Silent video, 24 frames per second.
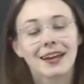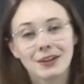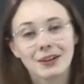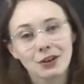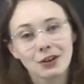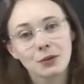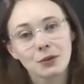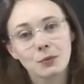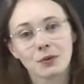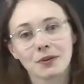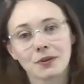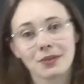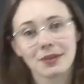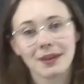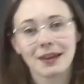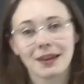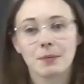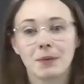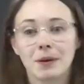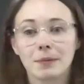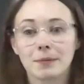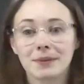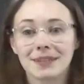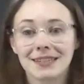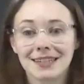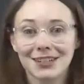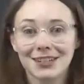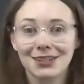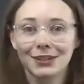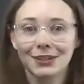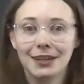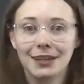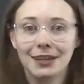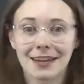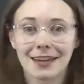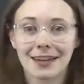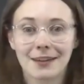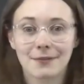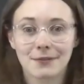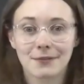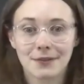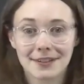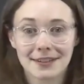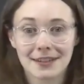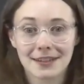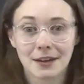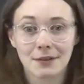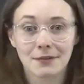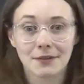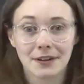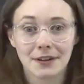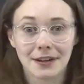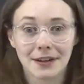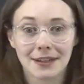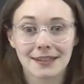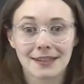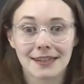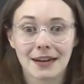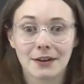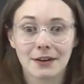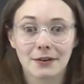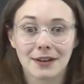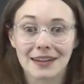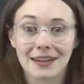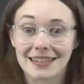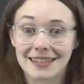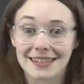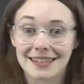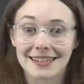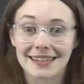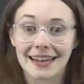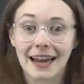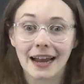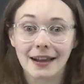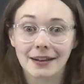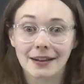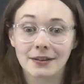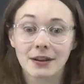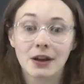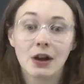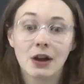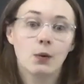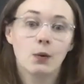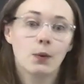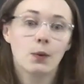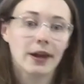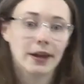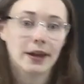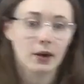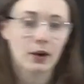going to want to think about positioning, give yourself a nice area to stand where you're